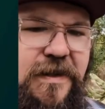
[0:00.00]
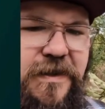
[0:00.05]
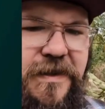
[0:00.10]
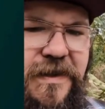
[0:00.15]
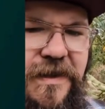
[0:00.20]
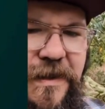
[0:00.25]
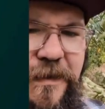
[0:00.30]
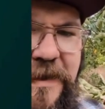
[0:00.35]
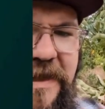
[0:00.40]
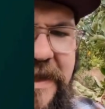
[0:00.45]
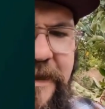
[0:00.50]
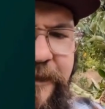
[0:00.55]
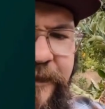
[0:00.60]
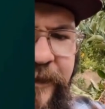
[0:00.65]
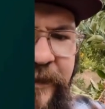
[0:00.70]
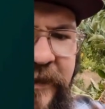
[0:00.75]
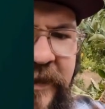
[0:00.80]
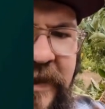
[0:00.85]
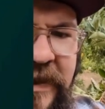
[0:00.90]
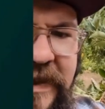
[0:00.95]
oh, you know what?
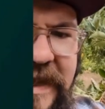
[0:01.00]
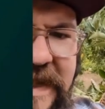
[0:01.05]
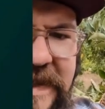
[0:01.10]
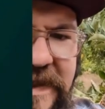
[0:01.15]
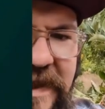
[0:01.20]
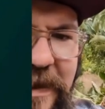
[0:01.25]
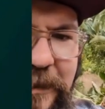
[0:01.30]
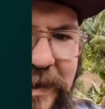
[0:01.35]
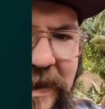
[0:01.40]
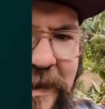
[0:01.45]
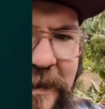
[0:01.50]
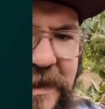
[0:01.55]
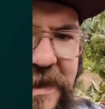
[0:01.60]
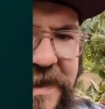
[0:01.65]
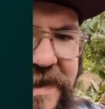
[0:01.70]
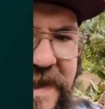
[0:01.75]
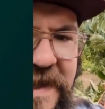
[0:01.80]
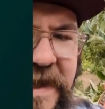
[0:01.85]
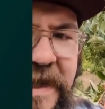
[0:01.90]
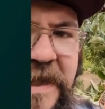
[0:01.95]
That's got
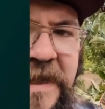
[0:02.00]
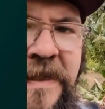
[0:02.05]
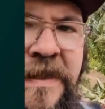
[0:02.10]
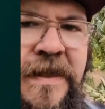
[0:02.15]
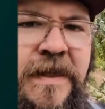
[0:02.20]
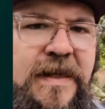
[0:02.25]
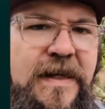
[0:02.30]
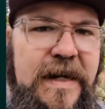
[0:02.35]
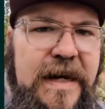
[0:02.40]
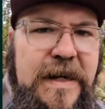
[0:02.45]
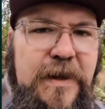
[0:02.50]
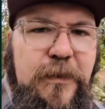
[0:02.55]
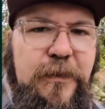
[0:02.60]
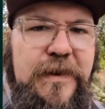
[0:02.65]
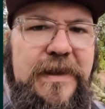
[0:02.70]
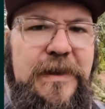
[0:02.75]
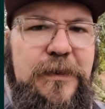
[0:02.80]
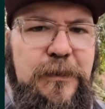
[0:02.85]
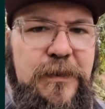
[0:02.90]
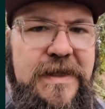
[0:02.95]
blemishes on it. I don't
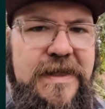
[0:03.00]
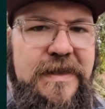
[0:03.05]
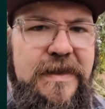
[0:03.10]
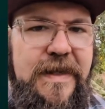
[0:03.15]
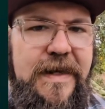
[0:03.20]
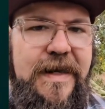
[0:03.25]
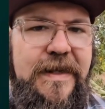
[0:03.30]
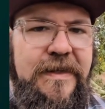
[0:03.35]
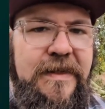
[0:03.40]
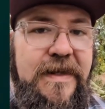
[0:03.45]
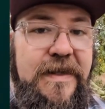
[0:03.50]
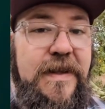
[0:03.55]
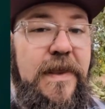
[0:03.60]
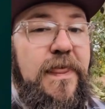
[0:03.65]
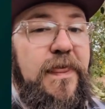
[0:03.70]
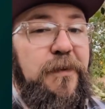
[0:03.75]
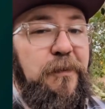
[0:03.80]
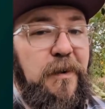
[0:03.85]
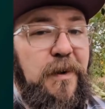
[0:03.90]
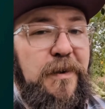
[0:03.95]
really want that. And
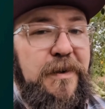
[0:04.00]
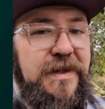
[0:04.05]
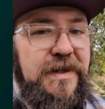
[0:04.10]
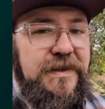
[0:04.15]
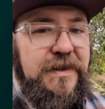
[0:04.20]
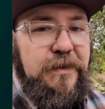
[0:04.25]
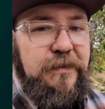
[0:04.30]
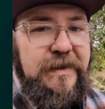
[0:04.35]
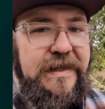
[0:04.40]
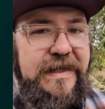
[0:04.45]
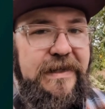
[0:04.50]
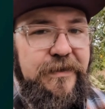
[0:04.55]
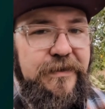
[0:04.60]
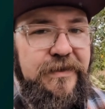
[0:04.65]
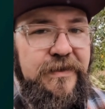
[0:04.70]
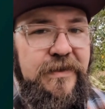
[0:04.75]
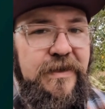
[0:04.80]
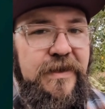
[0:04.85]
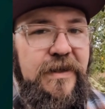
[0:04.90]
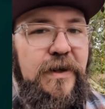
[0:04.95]
then throw it on the
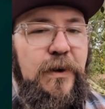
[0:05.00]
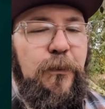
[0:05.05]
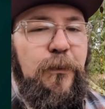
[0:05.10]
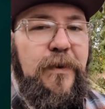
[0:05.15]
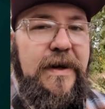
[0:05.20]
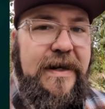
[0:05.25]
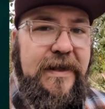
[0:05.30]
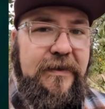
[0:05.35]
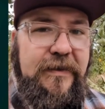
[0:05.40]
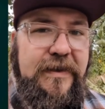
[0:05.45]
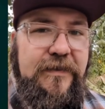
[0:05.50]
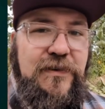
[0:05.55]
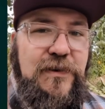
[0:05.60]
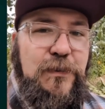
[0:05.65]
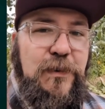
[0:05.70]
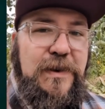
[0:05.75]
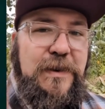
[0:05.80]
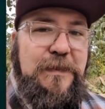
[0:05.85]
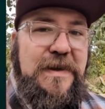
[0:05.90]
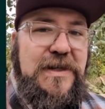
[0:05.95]
ground. Well, if you
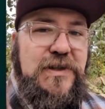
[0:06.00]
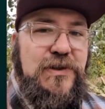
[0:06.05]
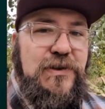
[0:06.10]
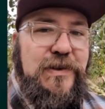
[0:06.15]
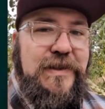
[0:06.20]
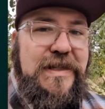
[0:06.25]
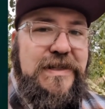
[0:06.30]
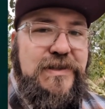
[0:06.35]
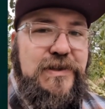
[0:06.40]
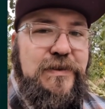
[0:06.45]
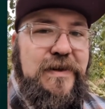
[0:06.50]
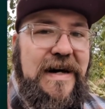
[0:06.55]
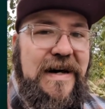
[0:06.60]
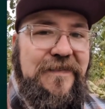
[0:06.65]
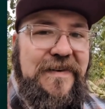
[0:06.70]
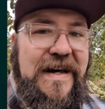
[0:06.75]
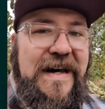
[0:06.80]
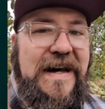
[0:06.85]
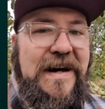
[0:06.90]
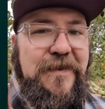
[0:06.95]
want to make sure that you
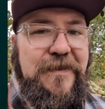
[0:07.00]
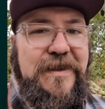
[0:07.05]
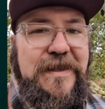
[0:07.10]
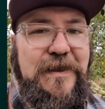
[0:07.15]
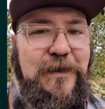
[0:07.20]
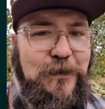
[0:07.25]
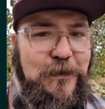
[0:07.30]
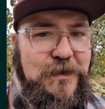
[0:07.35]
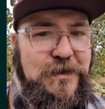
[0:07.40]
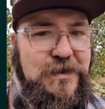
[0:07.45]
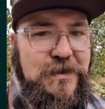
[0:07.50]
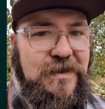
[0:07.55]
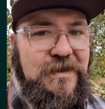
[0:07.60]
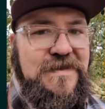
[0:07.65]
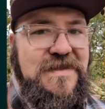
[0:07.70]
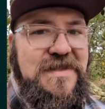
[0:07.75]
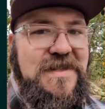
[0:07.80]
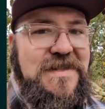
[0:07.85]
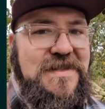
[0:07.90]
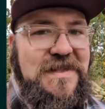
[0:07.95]
have a healthy
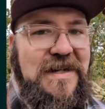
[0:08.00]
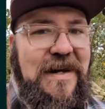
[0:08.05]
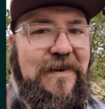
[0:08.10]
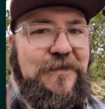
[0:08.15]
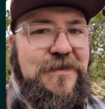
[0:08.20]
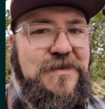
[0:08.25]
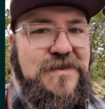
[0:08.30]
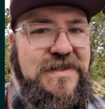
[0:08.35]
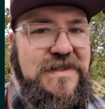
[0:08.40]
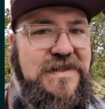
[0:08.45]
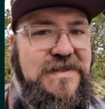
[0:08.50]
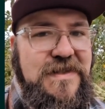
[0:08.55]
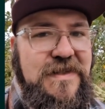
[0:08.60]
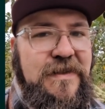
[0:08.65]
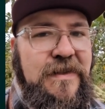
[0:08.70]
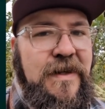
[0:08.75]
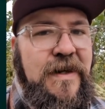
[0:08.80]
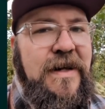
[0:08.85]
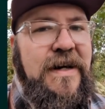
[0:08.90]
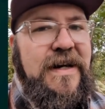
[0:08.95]
orchard season after
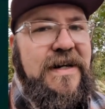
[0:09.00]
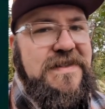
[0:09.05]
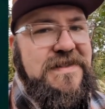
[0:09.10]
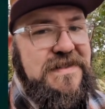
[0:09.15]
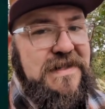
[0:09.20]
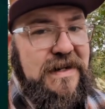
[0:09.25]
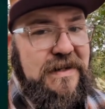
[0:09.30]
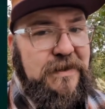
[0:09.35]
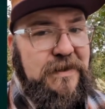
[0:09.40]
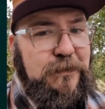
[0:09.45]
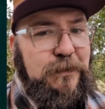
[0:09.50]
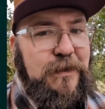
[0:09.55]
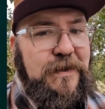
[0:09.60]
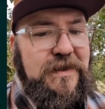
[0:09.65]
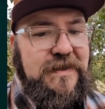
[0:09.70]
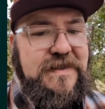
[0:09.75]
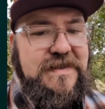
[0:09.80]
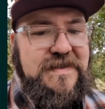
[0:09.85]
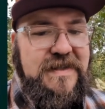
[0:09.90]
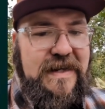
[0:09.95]
season, instead of
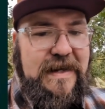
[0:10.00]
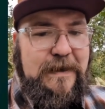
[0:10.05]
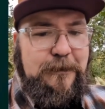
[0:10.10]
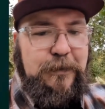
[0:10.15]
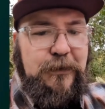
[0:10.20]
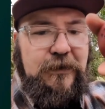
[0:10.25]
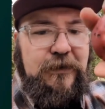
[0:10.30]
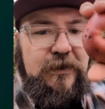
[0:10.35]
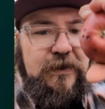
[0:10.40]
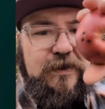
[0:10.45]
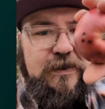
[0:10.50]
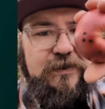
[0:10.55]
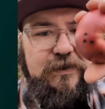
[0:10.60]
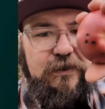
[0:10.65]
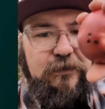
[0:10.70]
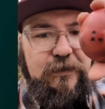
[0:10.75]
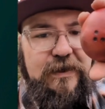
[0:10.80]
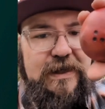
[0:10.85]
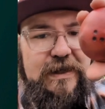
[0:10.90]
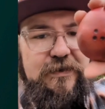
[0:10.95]
throwing this apple on the
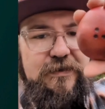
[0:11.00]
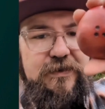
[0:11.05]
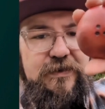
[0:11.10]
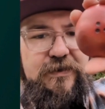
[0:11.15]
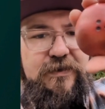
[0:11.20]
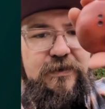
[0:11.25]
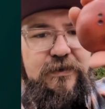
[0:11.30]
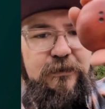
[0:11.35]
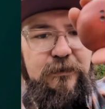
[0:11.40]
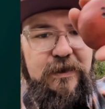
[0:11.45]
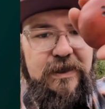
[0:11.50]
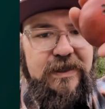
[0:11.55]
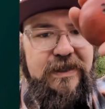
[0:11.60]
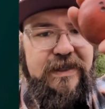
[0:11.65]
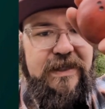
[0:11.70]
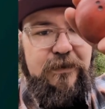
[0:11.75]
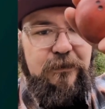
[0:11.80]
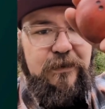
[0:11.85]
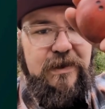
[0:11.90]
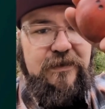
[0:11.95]
ground, we're going to
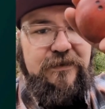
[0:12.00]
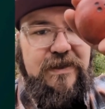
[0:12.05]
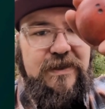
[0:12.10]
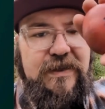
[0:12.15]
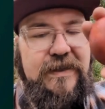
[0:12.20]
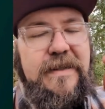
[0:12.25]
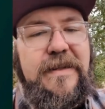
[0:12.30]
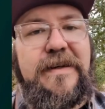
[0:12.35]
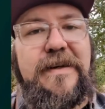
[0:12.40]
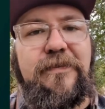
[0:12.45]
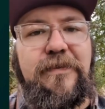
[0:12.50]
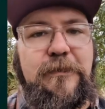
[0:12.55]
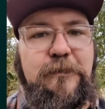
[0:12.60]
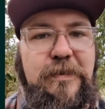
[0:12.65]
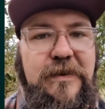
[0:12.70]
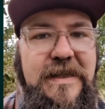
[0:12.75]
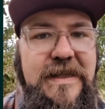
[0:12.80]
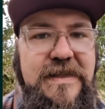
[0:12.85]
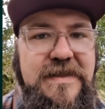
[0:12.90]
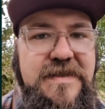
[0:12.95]
get rid of it in a different
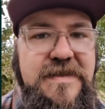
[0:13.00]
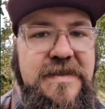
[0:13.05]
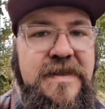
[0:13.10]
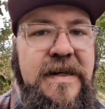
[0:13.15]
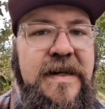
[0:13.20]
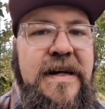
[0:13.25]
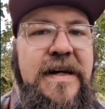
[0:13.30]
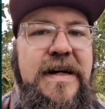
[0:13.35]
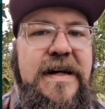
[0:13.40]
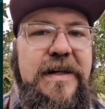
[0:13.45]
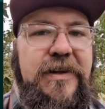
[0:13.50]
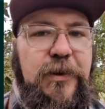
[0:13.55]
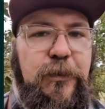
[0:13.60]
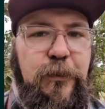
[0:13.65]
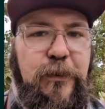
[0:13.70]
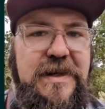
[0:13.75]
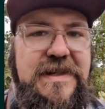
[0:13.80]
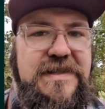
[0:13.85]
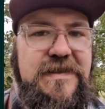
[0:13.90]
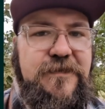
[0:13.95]
place. And the
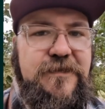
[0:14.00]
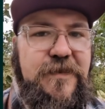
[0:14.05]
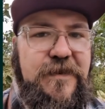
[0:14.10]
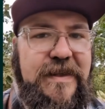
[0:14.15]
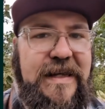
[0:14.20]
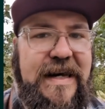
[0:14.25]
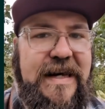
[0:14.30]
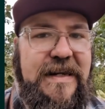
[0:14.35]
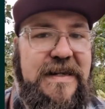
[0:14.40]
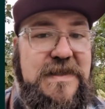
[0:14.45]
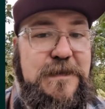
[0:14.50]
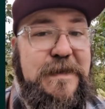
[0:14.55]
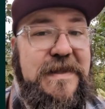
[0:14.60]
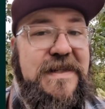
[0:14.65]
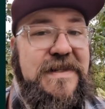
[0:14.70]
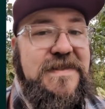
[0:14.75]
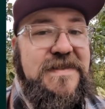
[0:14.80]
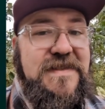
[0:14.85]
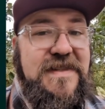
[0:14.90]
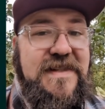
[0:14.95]
reason for that is
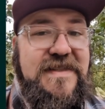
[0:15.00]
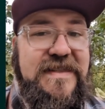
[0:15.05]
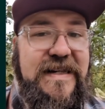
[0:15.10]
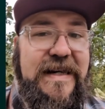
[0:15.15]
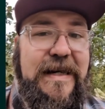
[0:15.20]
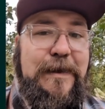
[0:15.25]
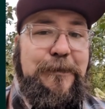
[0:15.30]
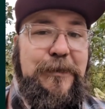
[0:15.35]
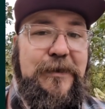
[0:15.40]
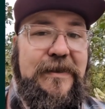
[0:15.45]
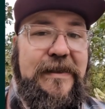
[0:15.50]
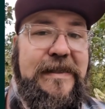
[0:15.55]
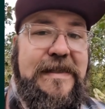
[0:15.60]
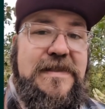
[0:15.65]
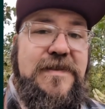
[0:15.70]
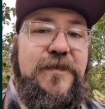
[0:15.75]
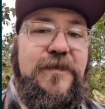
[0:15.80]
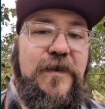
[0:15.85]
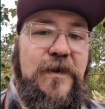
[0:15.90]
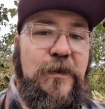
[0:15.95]
because this apple
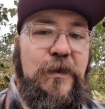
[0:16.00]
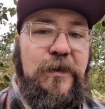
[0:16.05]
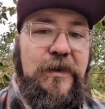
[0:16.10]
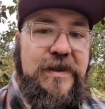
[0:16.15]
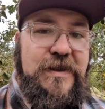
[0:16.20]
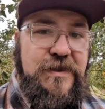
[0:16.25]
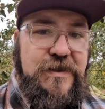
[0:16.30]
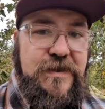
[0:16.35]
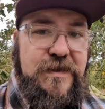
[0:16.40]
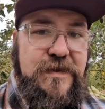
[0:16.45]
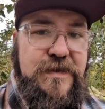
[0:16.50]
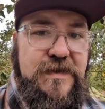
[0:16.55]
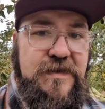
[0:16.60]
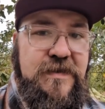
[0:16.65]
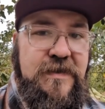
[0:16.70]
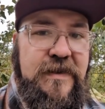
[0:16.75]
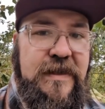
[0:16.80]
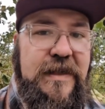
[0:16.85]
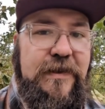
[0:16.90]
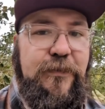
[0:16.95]
has fungal
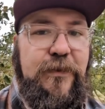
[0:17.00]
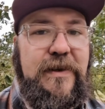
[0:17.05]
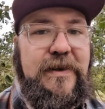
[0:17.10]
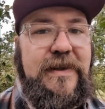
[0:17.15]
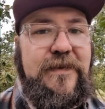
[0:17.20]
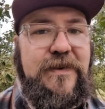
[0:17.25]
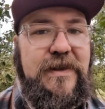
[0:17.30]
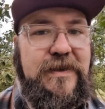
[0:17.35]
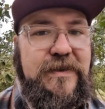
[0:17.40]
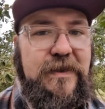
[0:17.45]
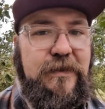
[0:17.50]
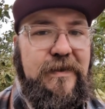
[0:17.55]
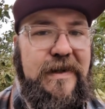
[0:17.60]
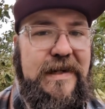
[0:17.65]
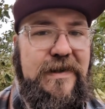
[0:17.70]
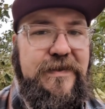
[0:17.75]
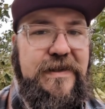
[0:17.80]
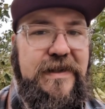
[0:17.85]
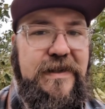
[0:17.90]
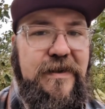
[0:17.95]
issues. And if we leave it on the
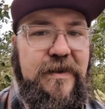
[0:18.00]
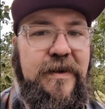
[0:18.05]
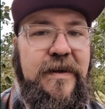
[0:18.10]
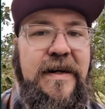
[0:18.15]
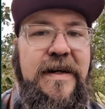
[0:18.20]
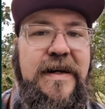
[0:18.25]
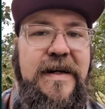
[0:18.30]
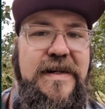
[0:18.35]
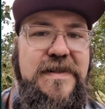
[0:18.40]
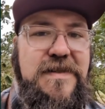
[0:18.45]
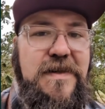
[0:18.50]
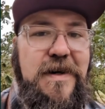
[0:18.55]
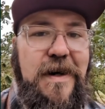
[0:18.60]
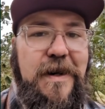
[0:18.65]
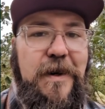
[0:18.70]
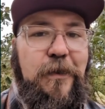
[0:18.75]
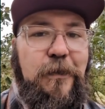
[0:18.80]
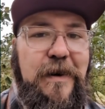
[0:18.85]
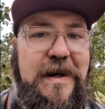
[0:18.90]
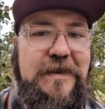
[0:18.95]
ground here, it's got
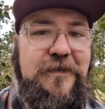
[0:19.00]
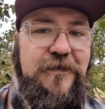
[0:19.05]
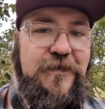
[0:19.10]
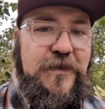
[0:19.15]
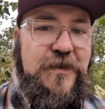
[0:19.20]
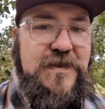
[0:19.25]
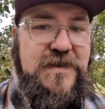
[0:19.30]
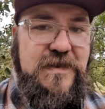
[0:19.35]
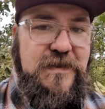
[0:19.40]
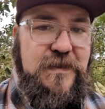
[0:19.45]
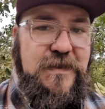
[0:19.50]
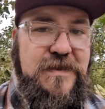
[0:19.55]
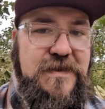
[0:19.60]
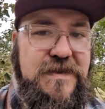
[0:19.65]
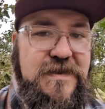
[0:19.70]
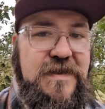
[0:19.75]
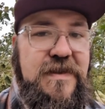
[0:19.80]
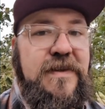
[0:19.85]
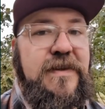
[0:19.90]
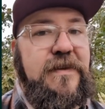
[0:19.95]
a great food
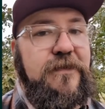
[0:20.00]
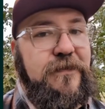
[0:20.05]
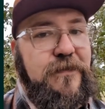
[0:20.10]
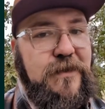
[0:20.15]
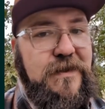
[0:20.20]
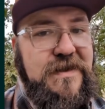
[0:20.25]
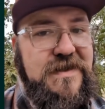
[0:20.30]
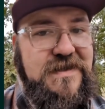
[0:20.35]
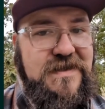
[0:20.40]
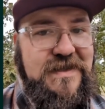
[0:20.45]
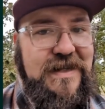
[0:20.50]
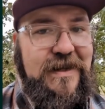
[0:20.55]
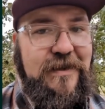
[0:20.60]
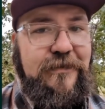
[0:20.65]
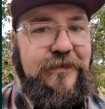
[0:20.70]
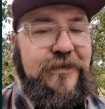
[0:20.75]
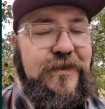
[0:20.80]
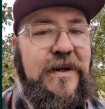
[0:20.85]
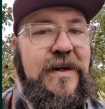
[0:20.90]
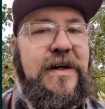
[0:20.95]
source, the fruit
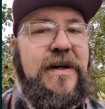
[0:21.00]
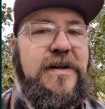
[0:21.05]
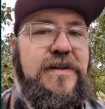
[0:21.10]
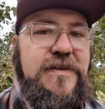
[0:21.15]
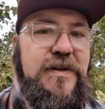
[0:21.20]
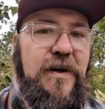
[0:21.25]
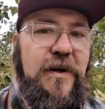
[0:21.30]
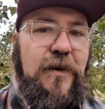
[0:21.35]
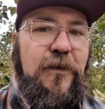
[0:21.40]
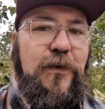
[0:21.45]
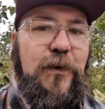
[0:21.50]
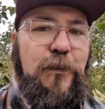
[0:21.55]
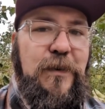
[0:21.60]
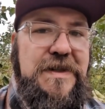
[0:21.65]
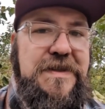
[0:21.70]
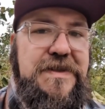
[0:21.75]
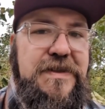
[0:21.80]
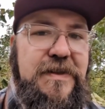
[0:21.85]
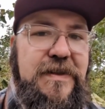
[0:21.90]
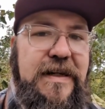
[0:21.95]
itself, to
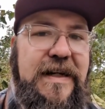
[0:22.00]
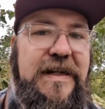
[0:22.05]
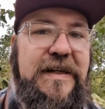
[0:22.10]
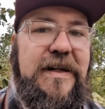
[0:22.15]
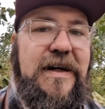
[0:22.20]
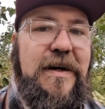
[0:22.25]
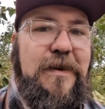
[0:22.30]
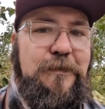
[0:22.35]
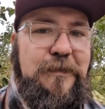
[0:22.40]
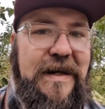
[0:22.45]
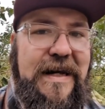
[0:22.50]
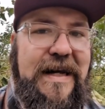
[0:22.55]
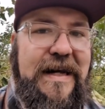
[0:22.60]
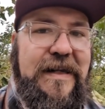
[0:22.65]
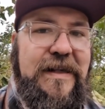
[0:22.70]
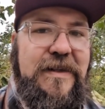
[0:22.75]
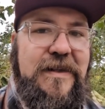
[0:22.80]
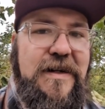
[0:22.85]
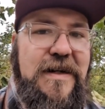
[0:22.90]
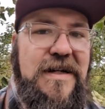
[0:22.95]
overwinter and come
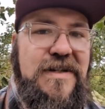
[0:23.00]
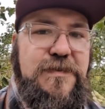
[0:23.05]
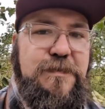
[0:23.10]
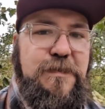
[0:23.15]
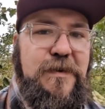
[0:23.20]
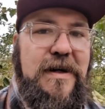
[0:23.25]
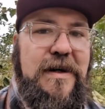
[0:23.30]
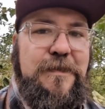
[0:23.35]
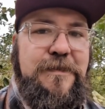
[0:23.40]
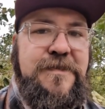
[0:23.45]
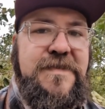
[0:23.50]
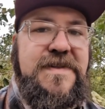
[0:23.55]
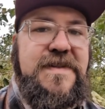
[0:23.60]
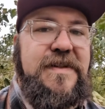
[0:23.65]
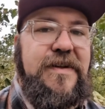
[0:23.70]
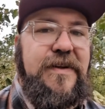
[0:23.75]
back and cause problems